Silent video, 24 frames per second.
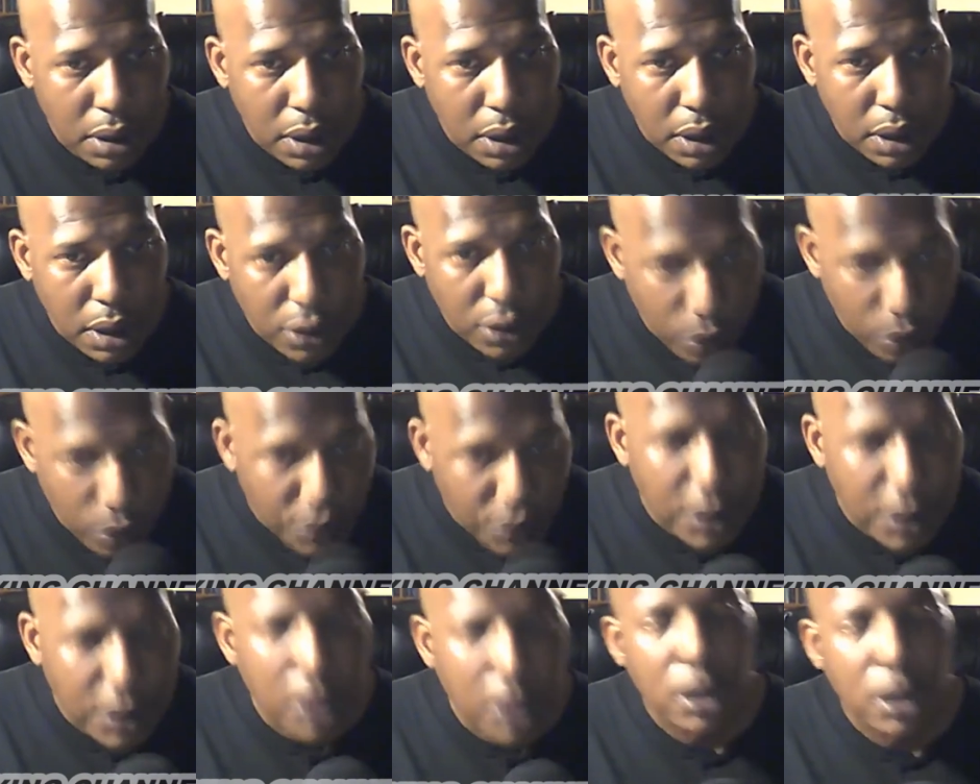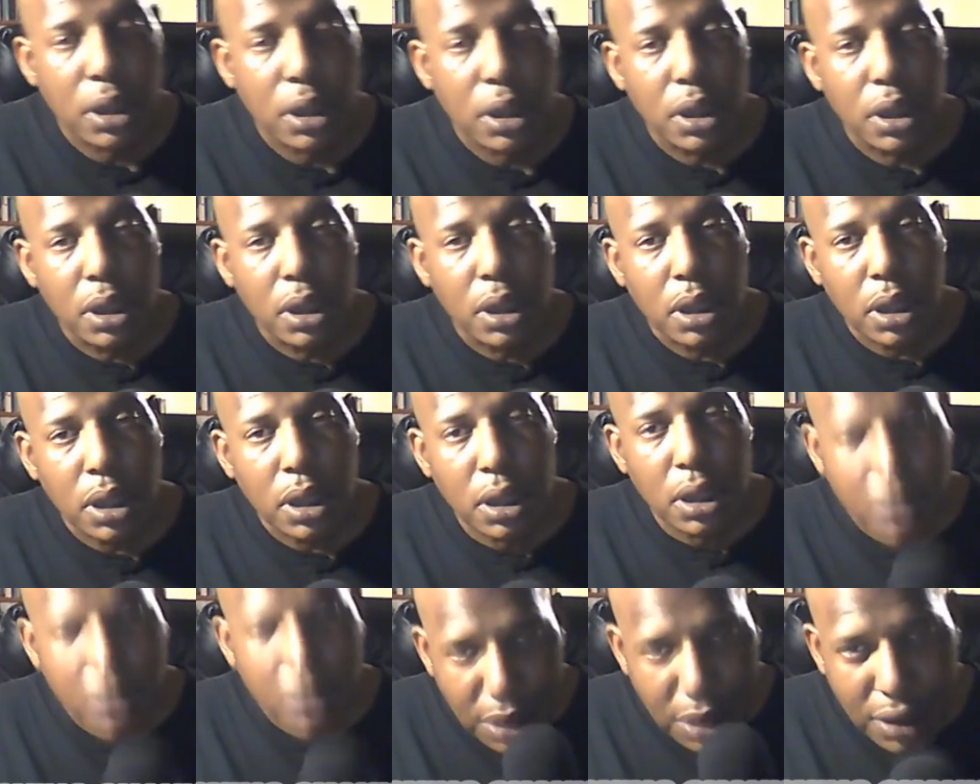Usyk.
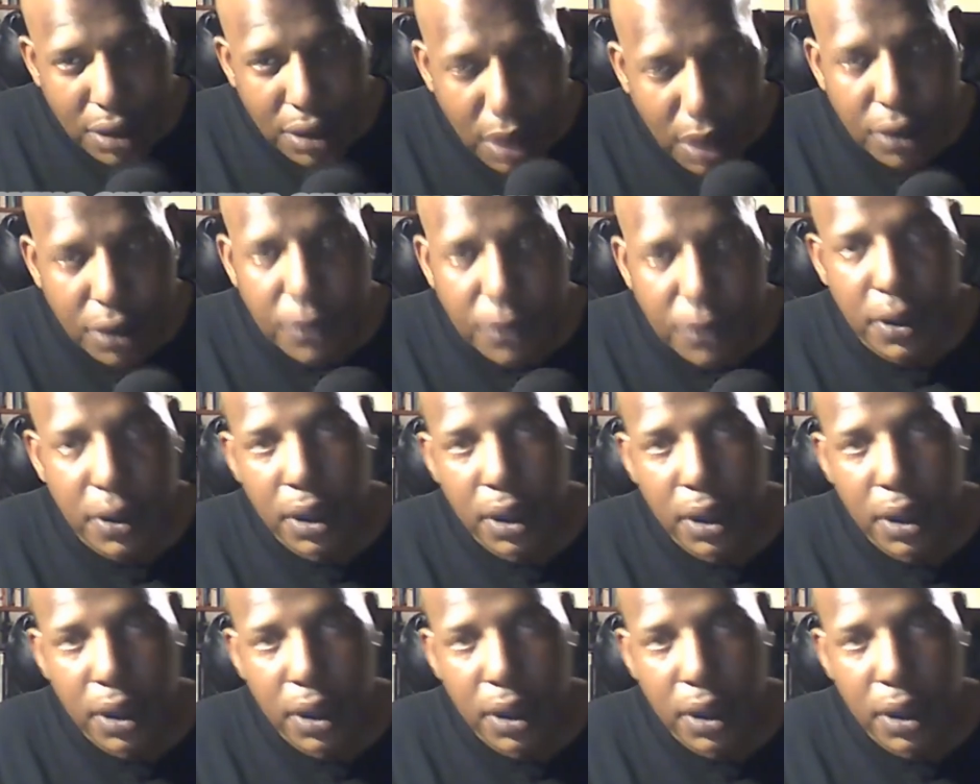And this is another thing.